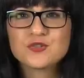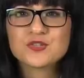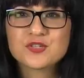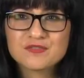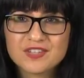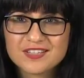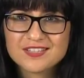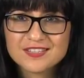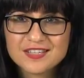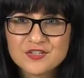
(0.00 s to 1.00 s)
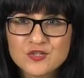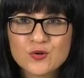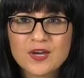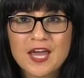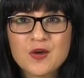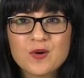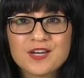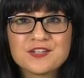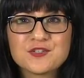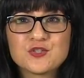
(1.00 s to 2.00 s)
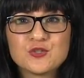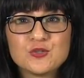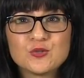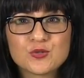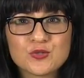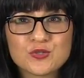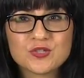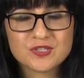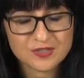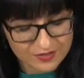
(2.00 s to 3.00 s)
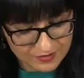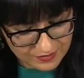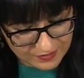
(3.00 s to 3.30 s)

Your cervix is your gateway to your uterus.